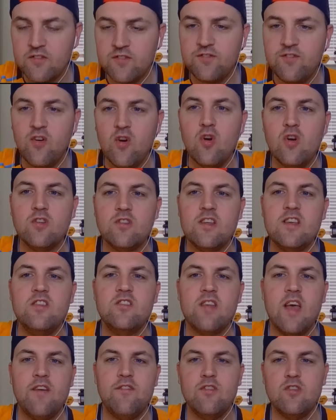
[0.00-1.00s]

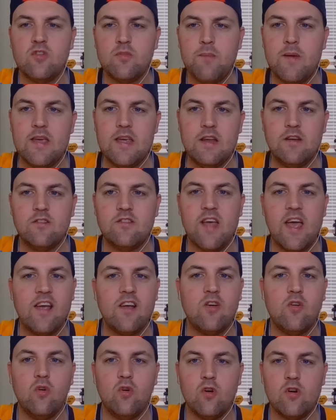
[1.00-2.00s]
37 speed, 10
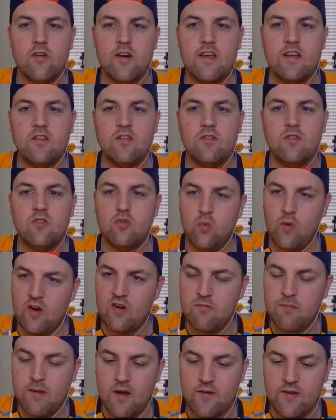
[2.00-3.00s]
cornering,
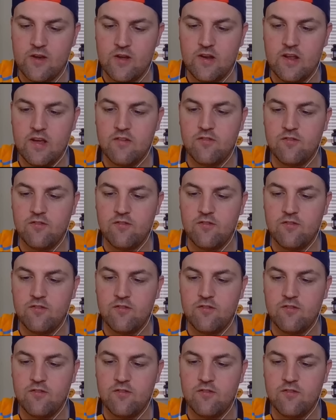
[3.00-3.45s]
12 power unit,